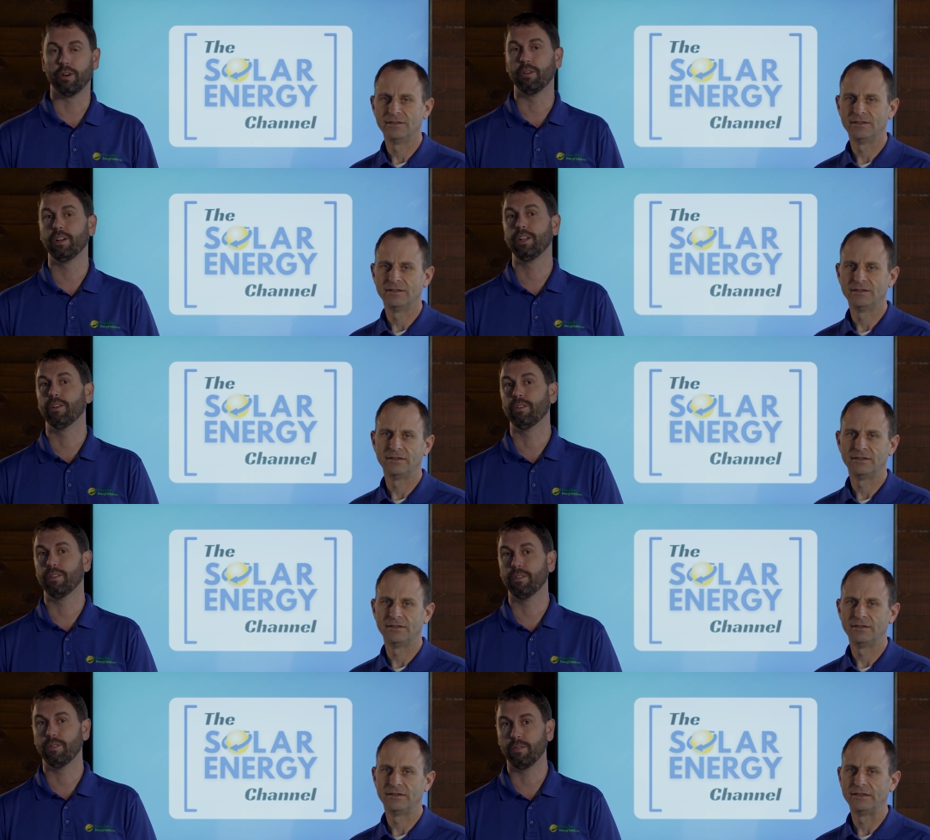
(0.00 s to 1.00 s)
Speaker 1: your,
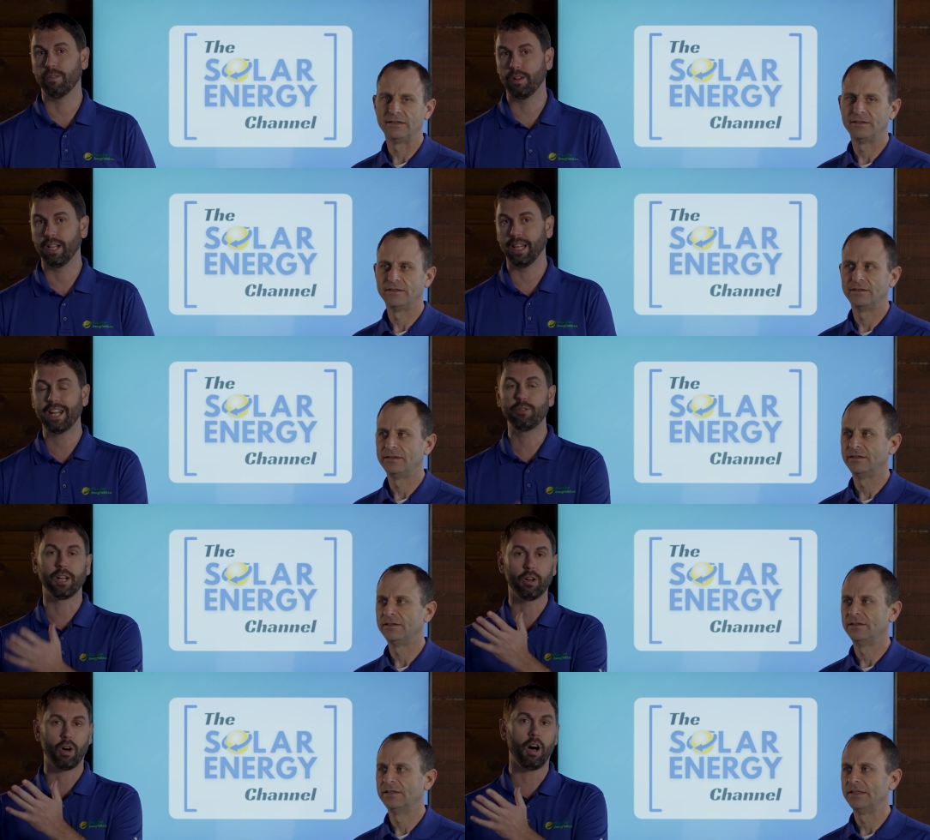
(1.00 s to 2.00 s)
your
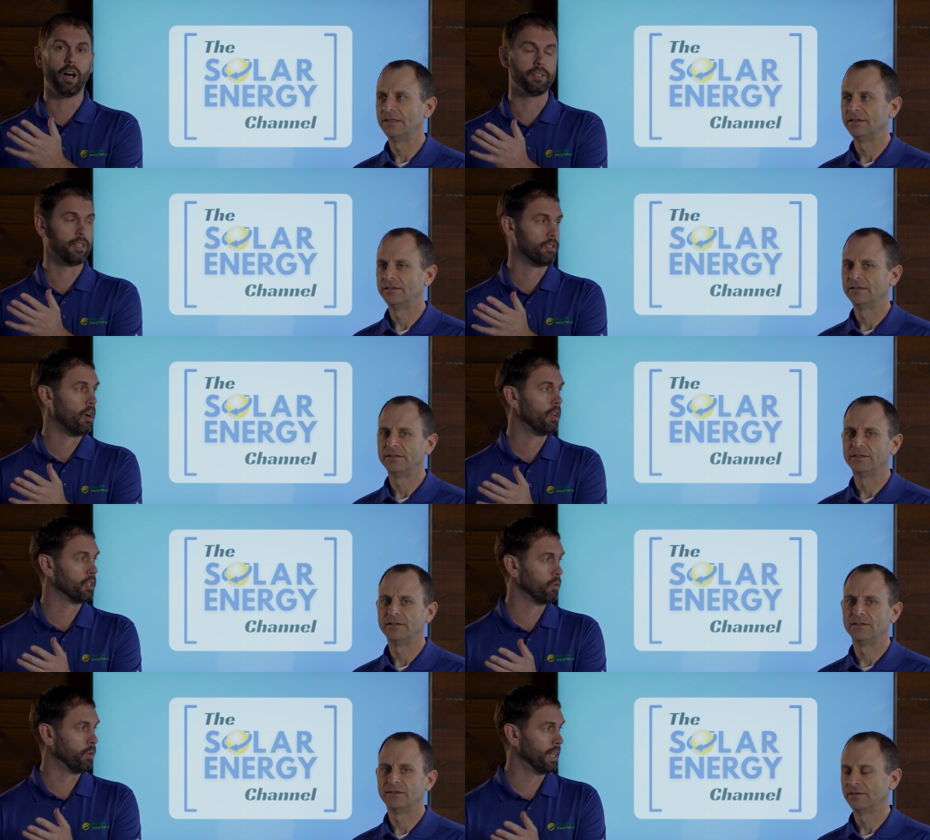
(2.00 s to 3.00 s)
electric cost is
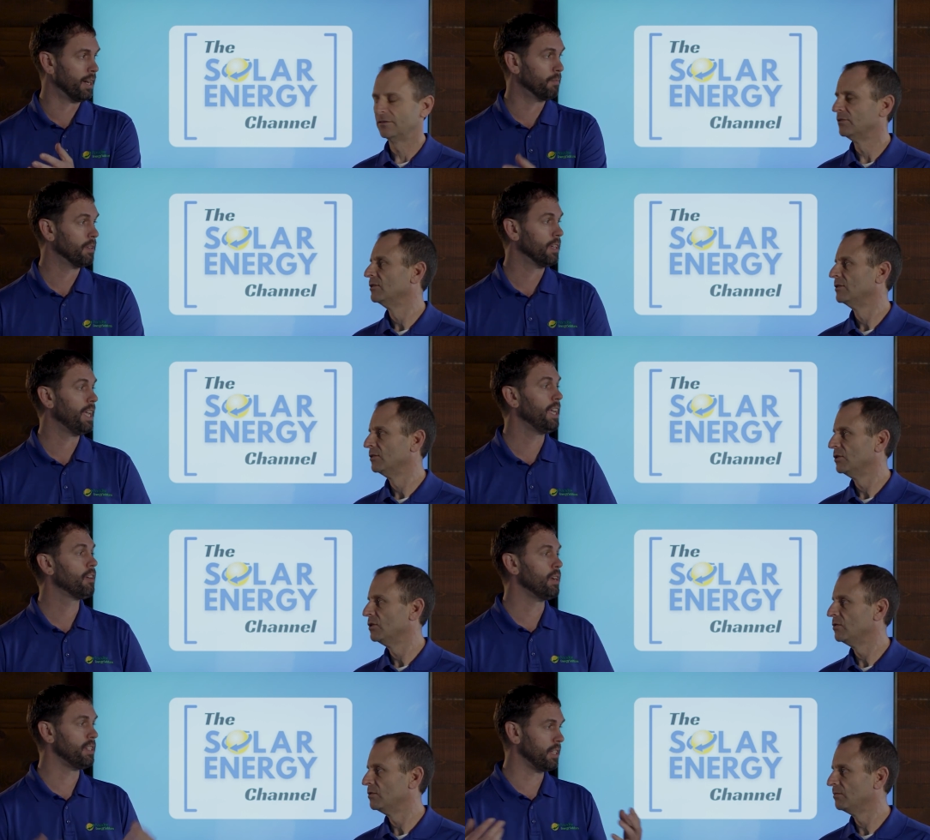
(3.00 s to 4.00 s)
also going up,
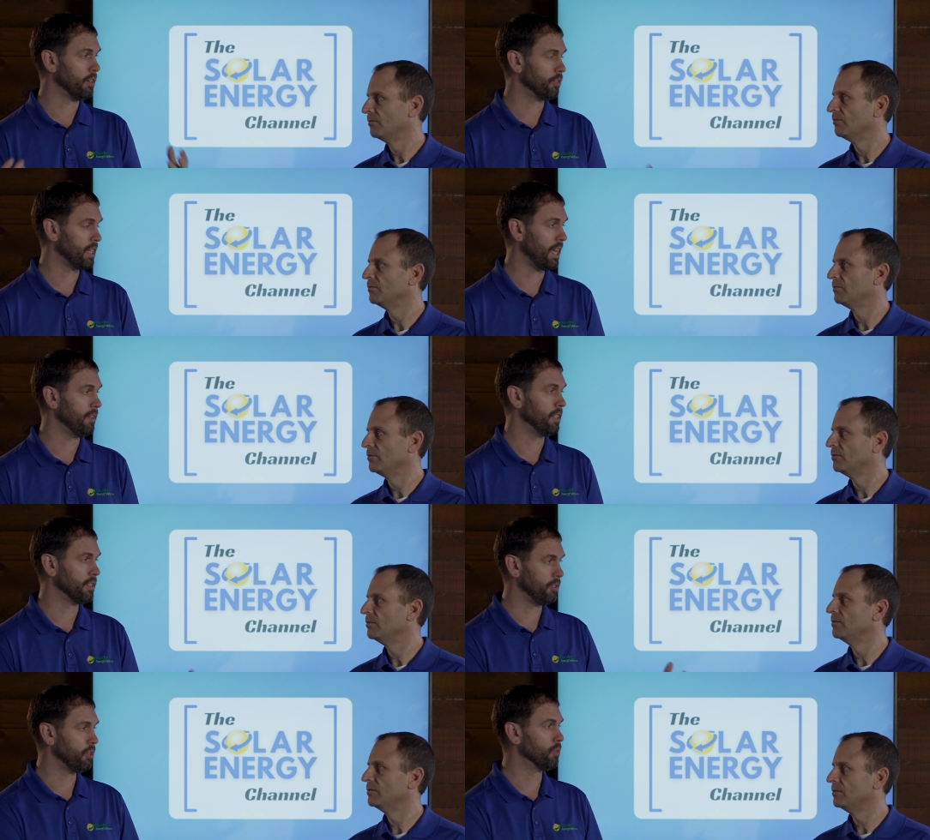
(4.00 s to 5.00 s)
increasing your
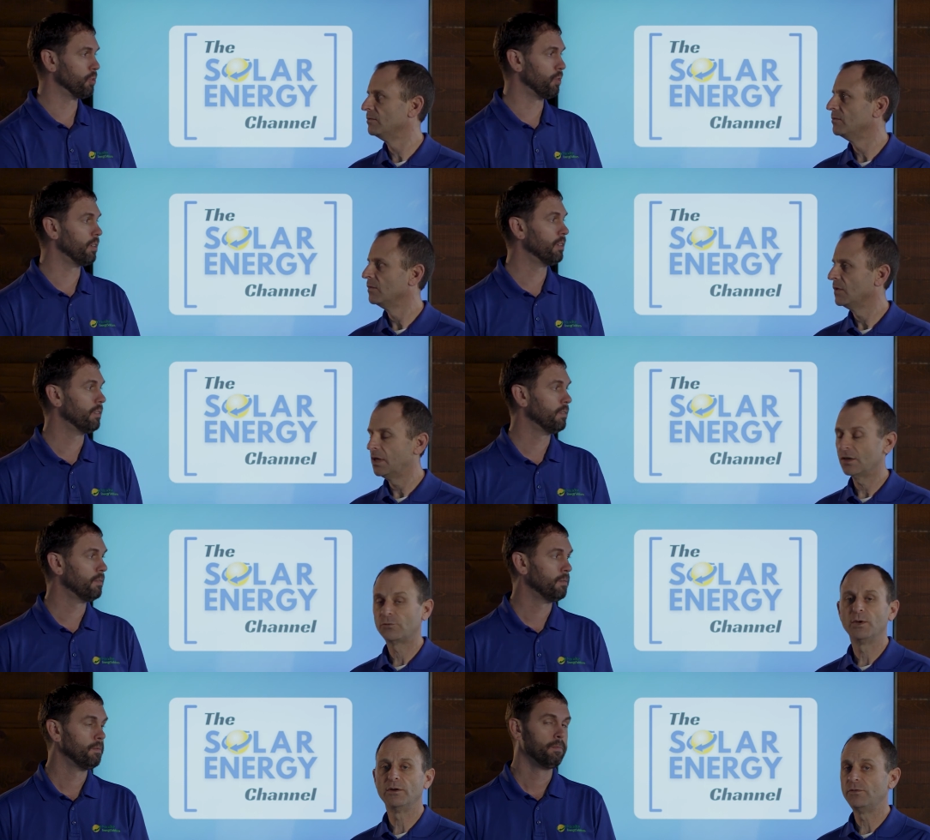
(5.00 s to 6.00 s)
savings if you go solar.
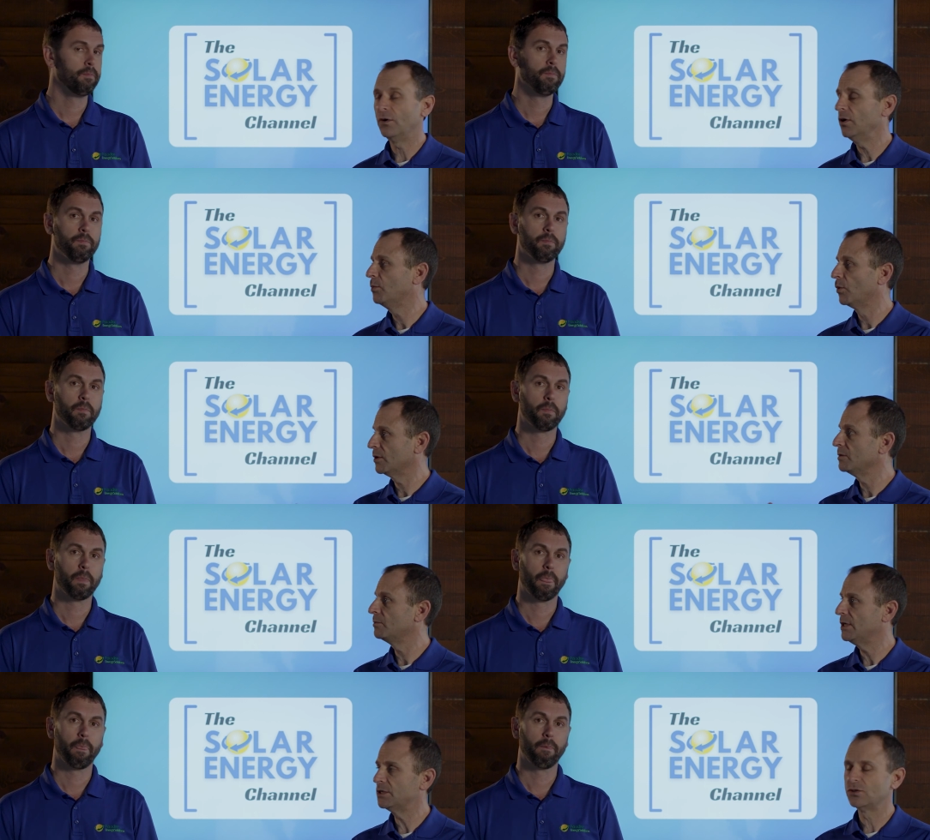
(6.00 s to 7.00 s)
Speaker 2: Yes, but a very
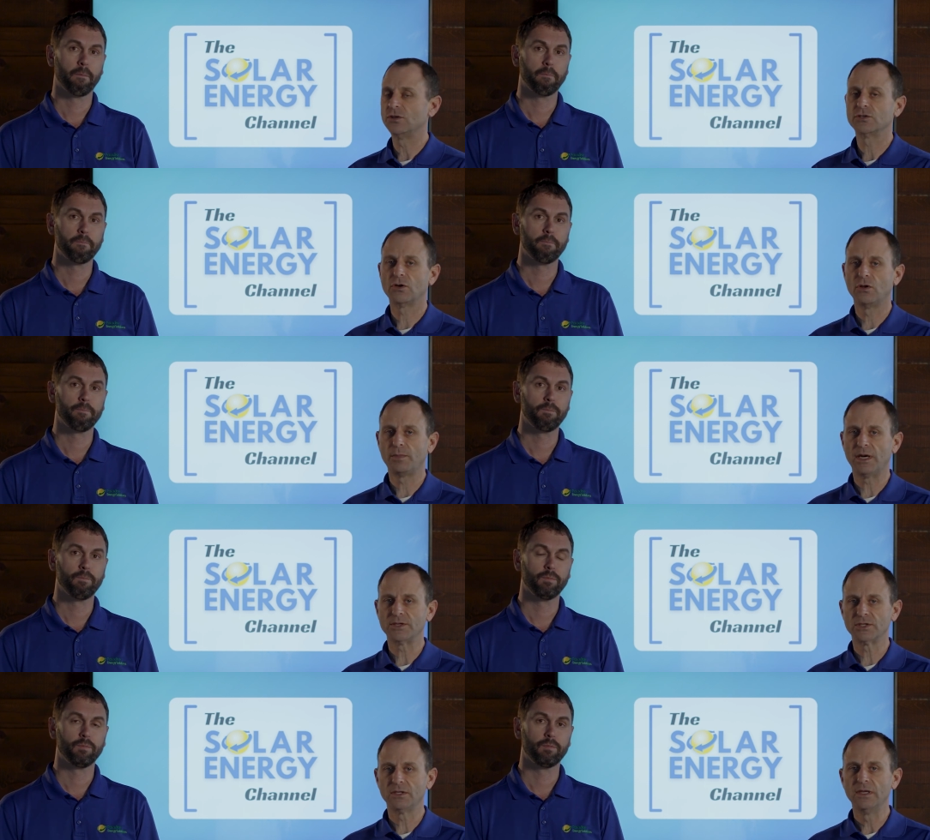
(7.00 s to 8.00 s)
important piece to this whole
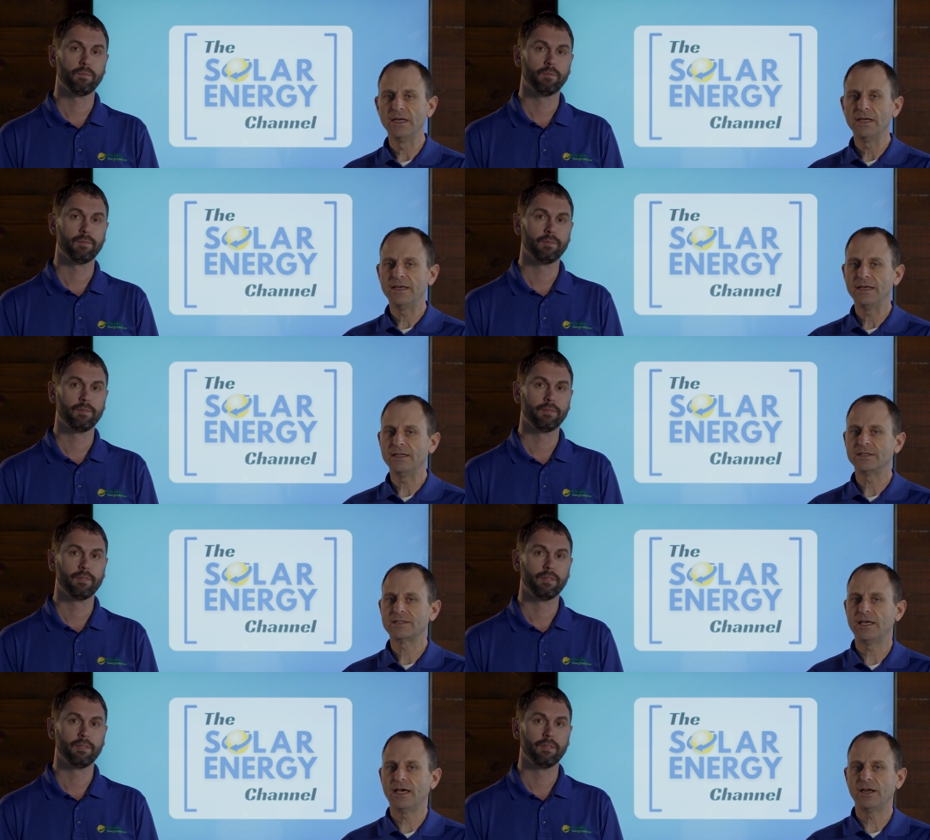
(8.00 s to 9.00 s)
puzzle
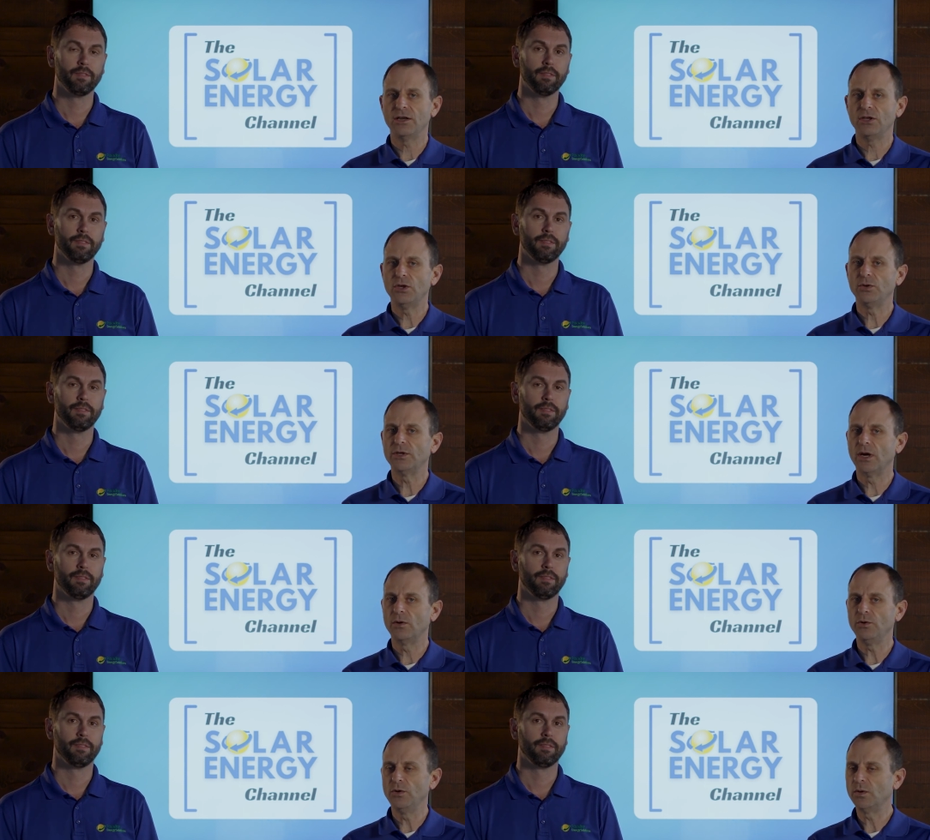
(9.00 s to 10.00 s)
is that you,
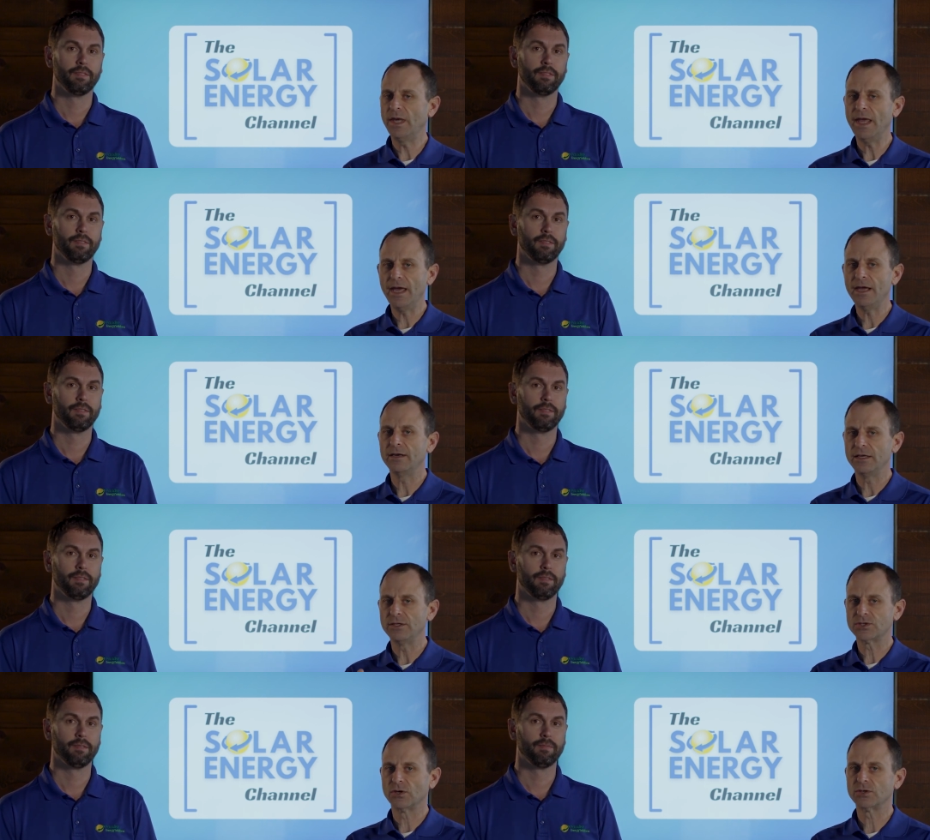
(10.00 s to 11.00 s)
don't, you can
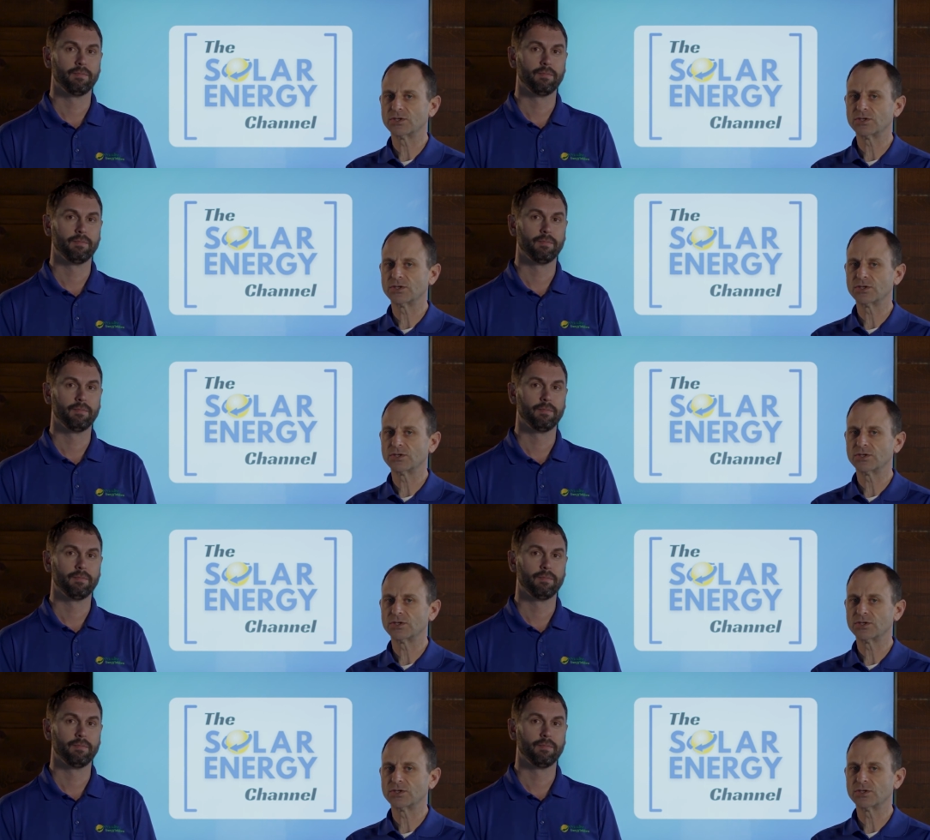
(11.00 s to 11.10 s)
install